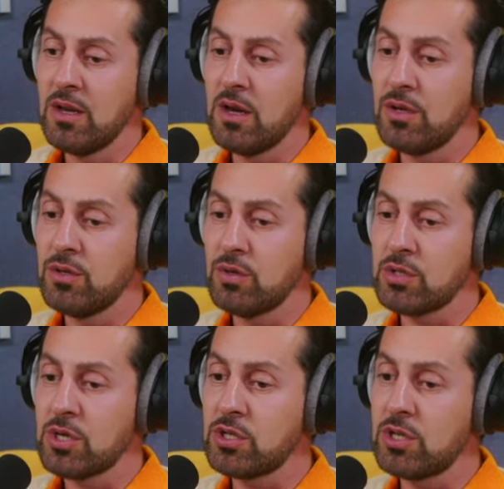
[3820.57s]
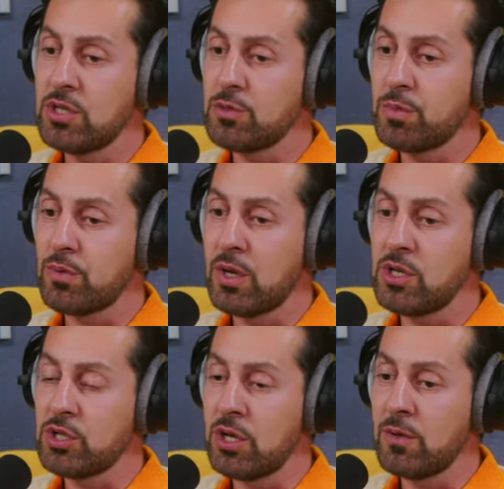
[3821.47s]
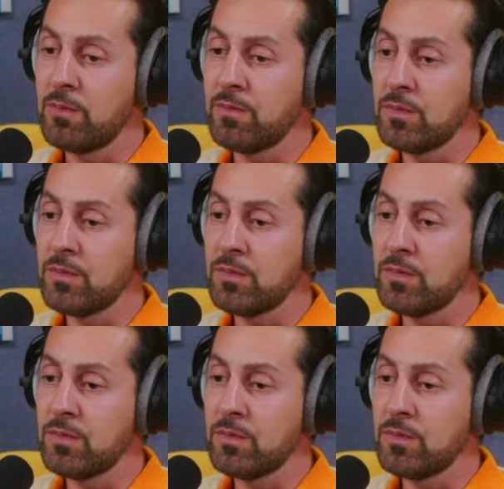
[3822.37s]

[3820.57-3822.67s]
uh, you're such an inspiration